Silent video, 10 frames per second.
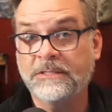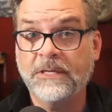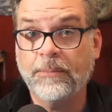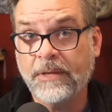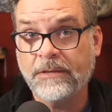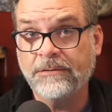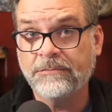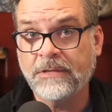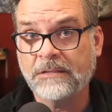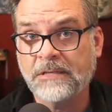
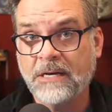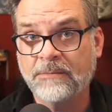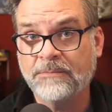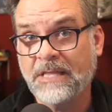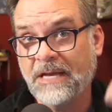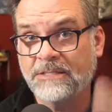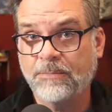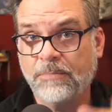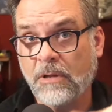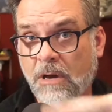dpknudten.com
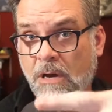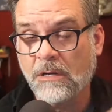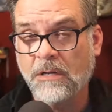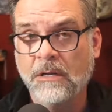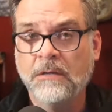/blog,